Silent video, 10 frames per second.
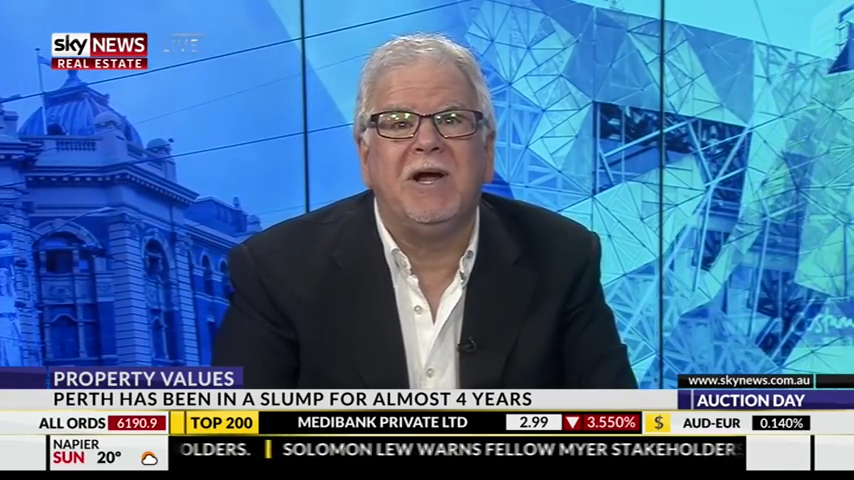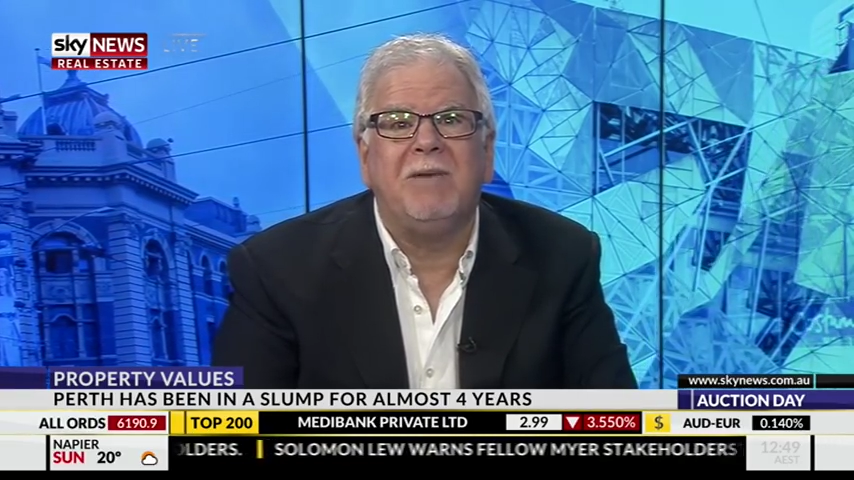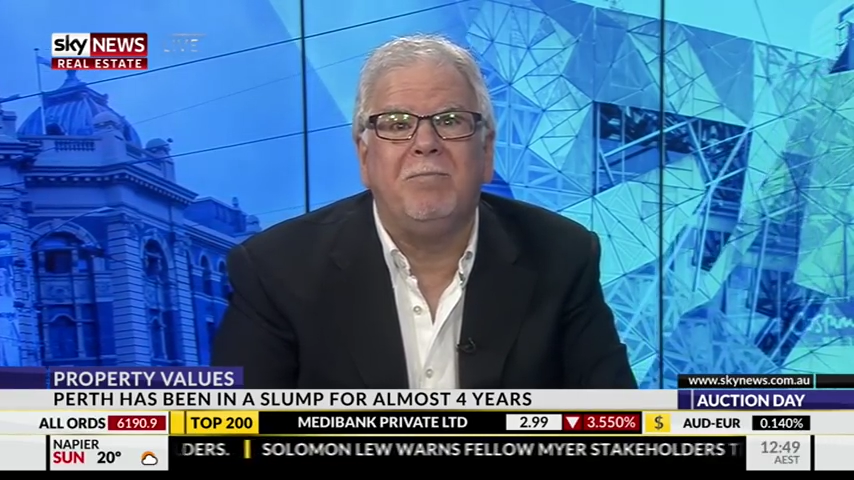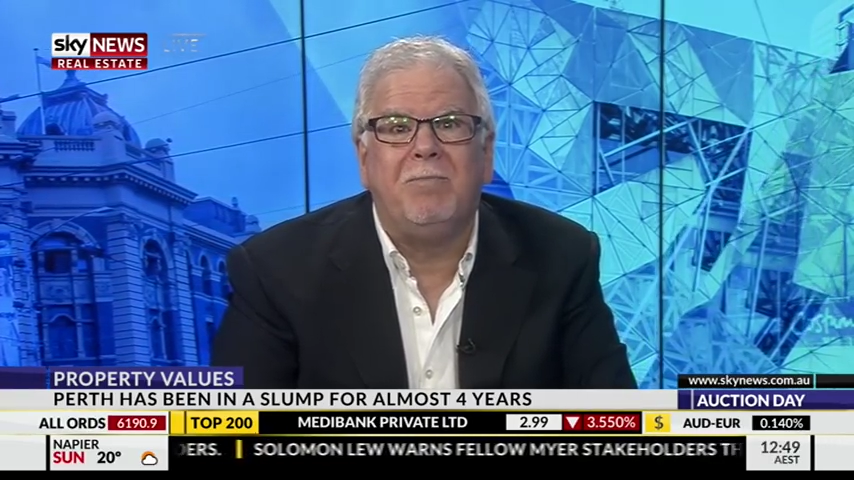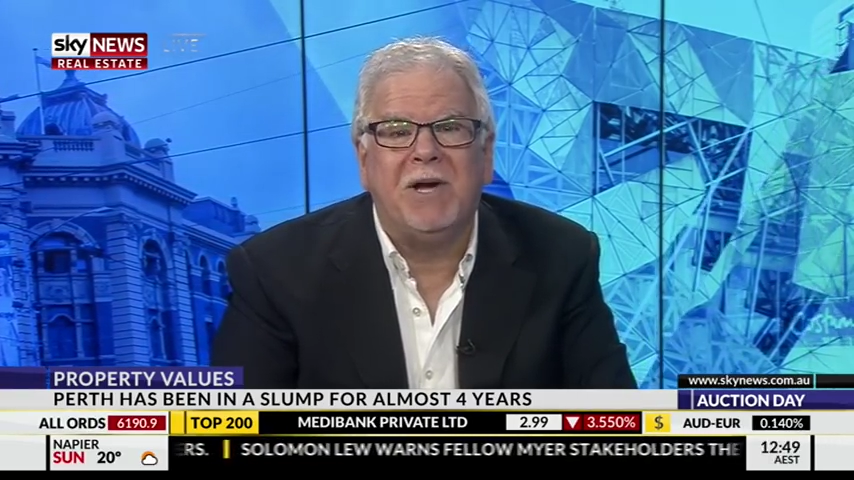
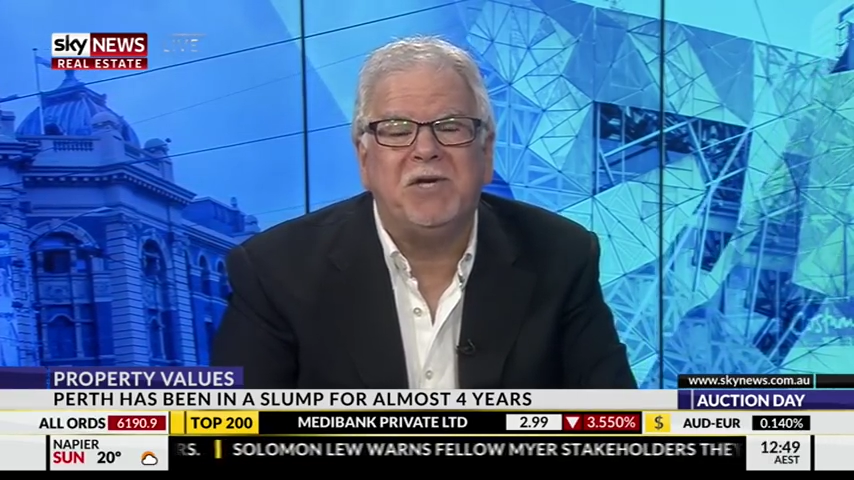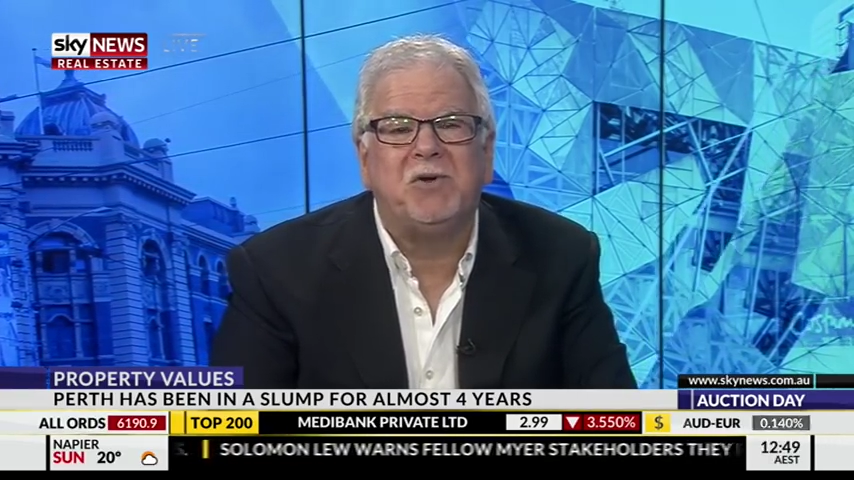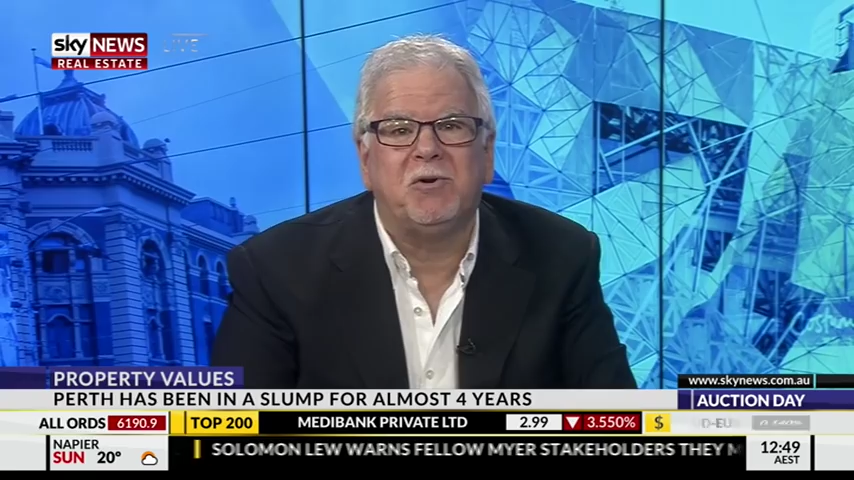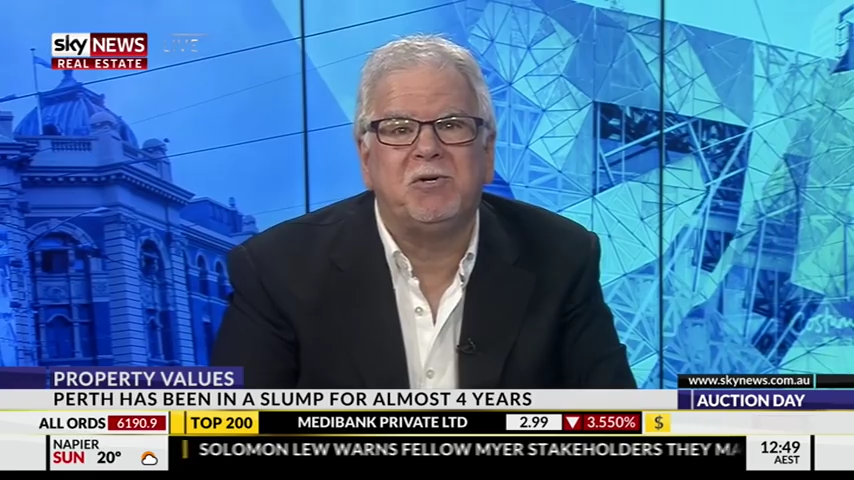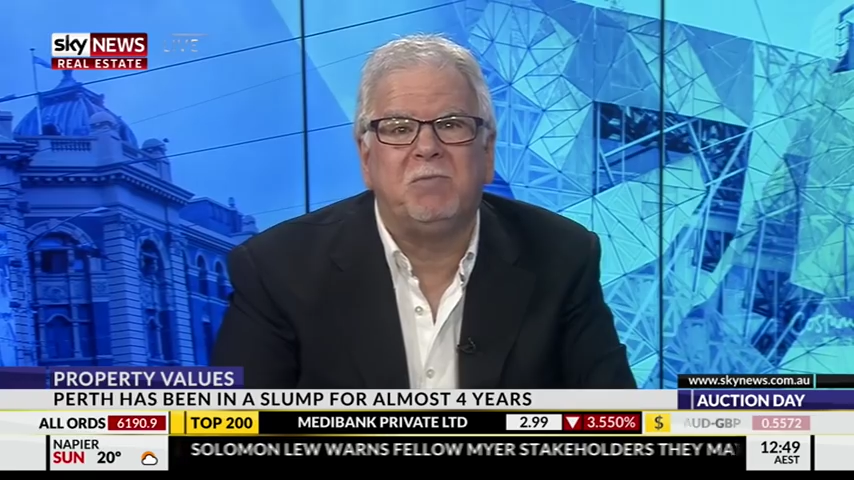based on
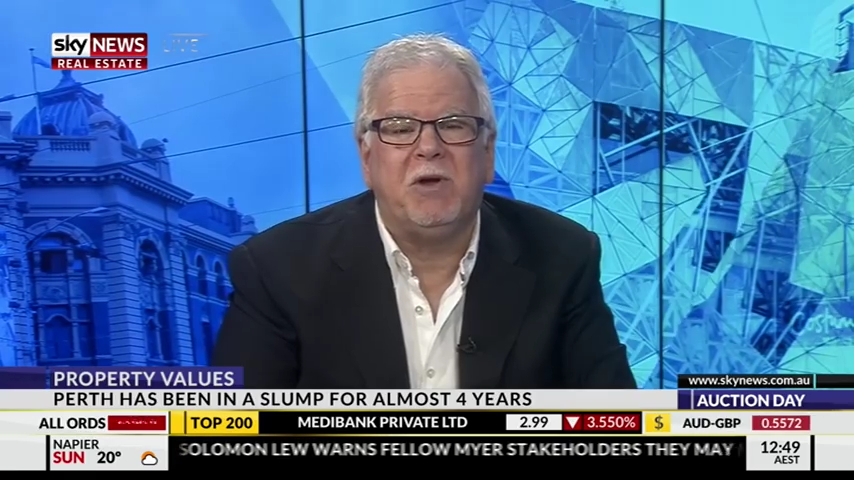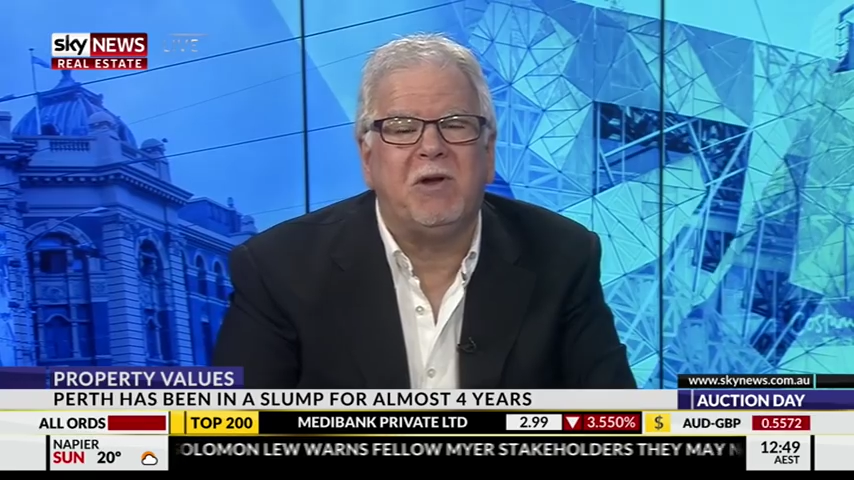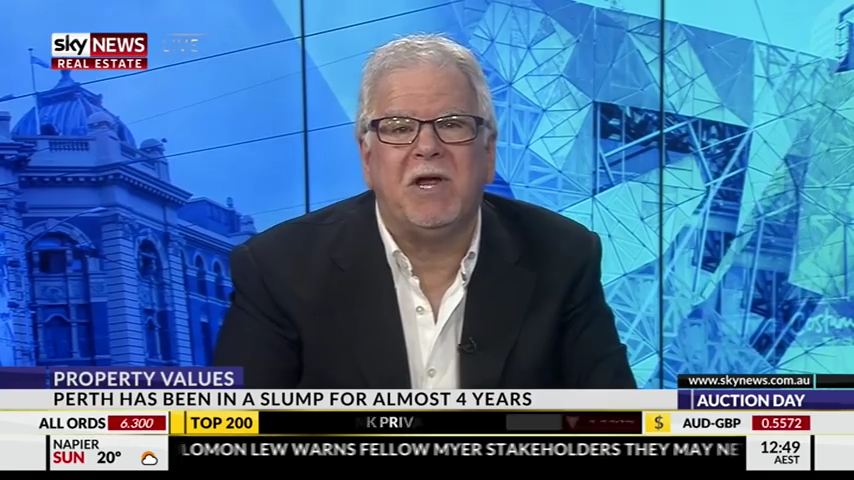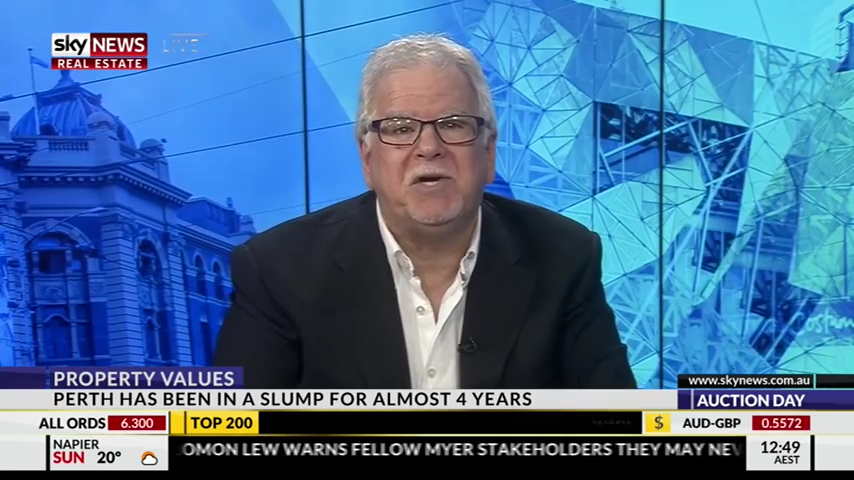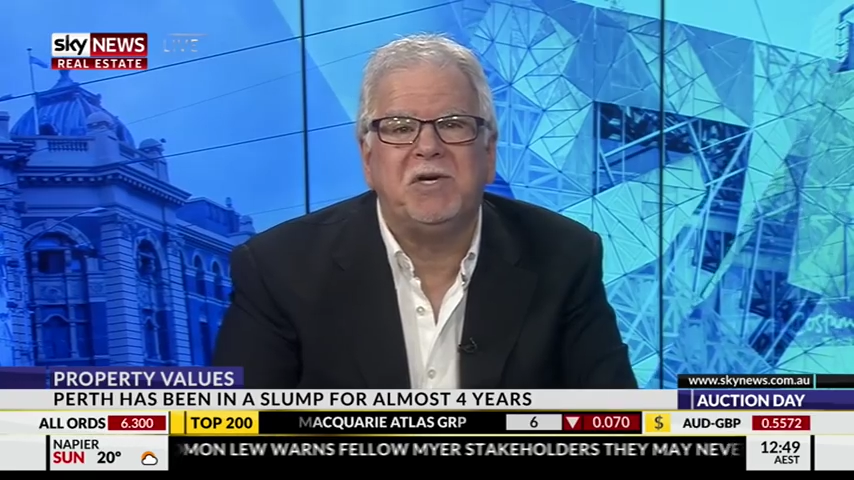
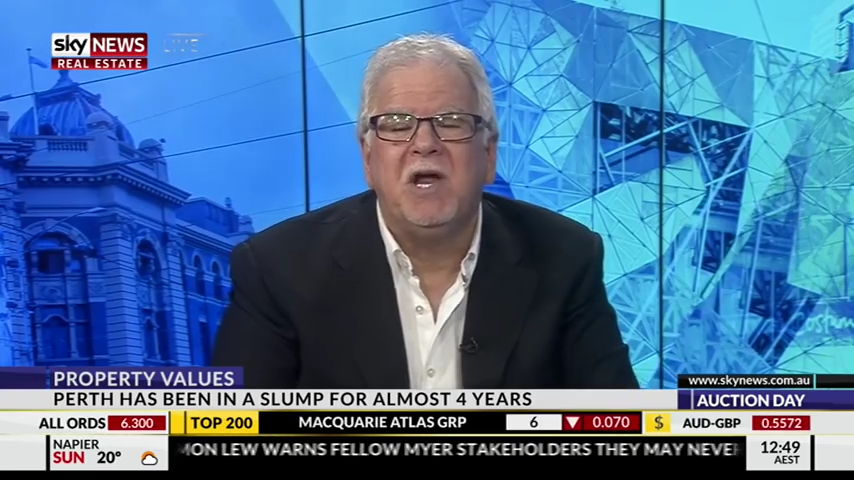speculation.